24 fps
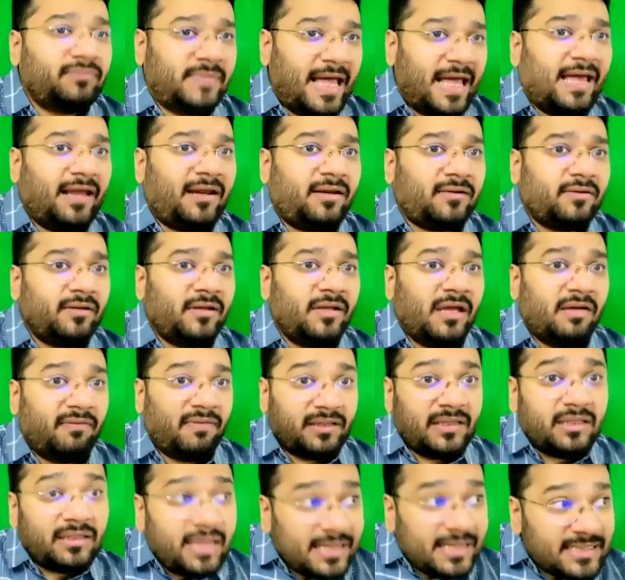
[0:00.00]
There,
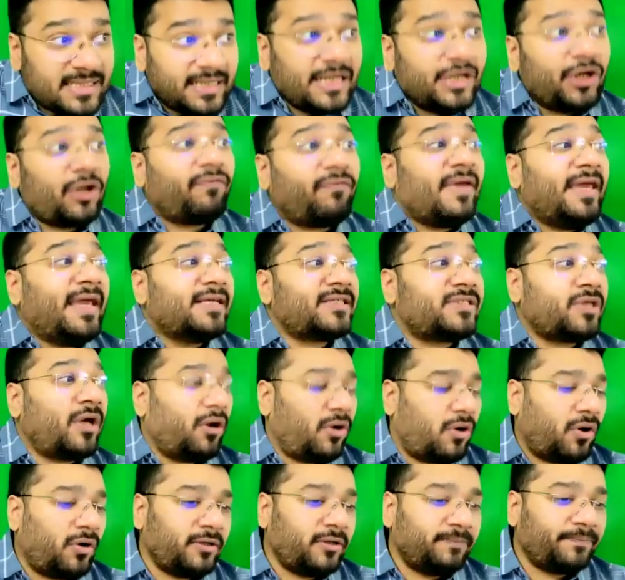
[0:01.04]
whether there is a need of AS or
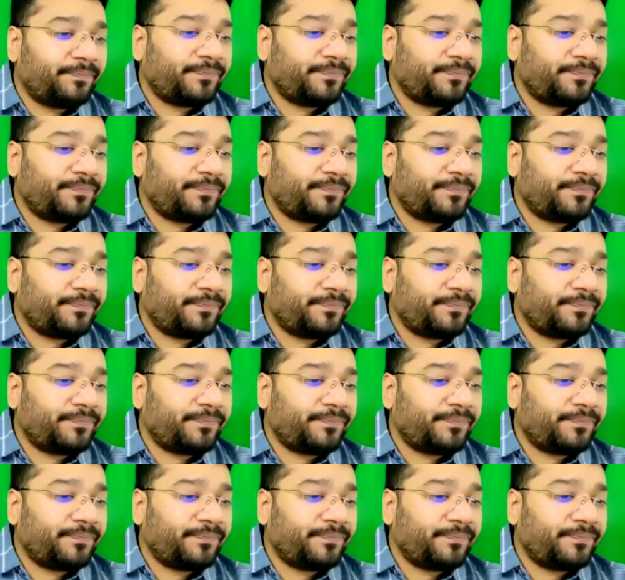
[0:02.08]
not.